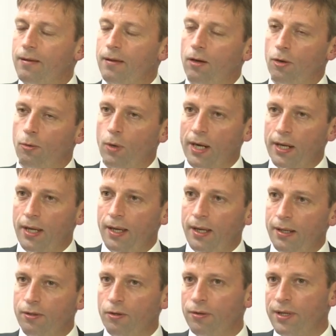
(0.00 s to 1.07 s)
On one
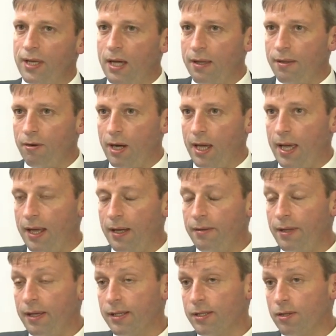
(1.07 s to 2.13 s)
hand, on the other hand,
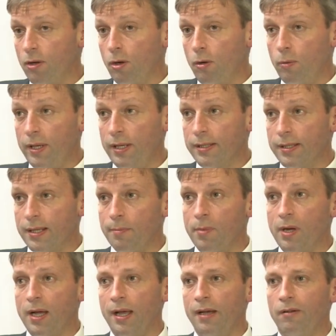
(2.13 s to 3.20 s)
there's always some
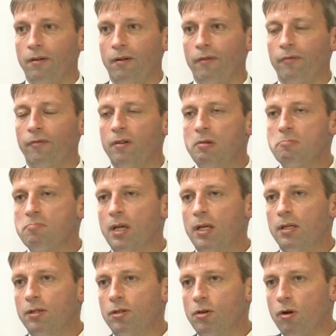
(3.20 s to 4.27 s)
kind of
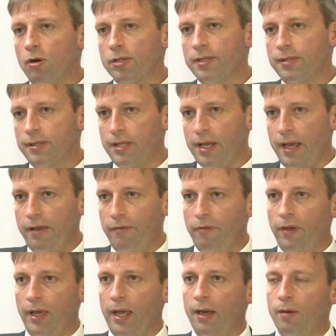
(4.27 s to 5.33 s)

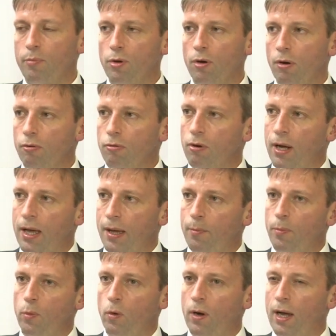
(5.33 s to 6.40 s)
cost-saving
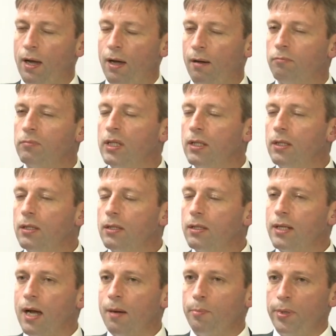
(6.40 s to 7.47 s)
program where
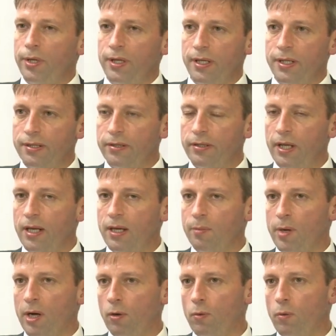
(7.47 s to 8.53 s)
companies think
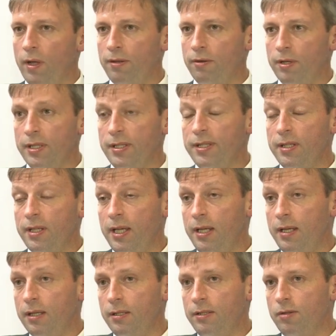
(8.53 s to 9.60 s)
about whether it's
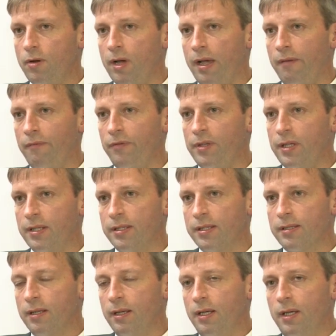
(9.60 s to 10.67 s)
needed to have
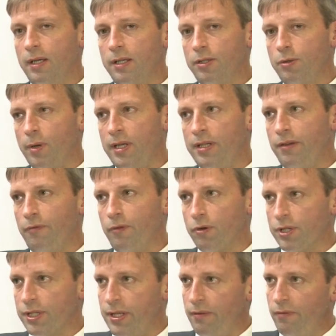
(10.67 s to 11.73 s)
this
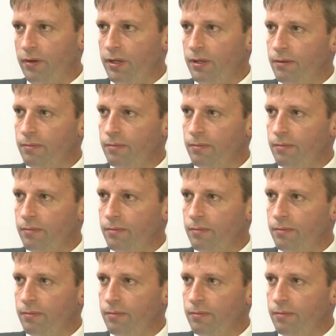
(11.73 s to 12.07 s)
24/7